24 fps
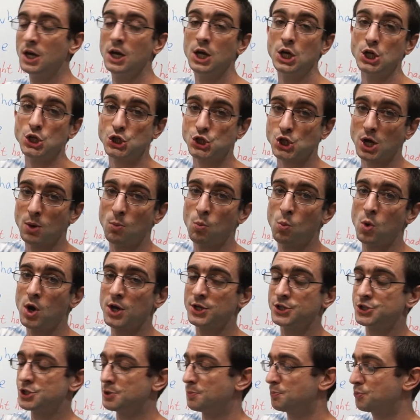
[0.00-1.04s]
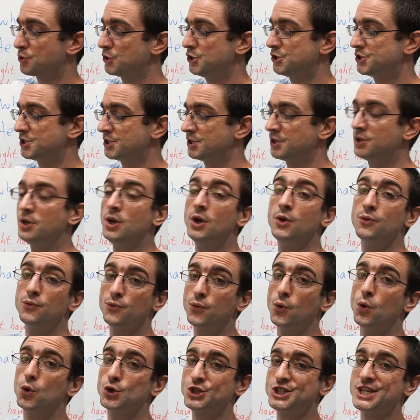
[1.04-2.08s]
someone to prison
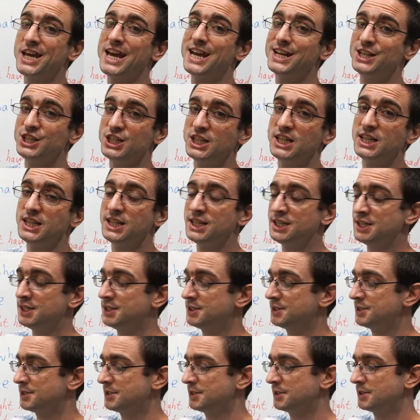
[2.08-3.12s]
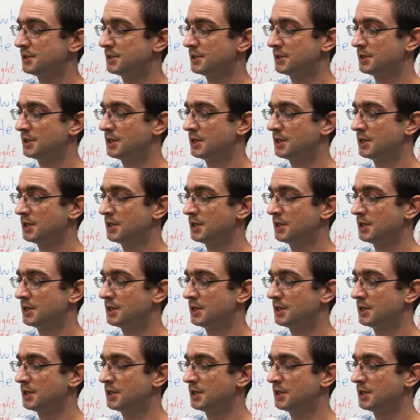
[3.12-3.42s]
for 10 years,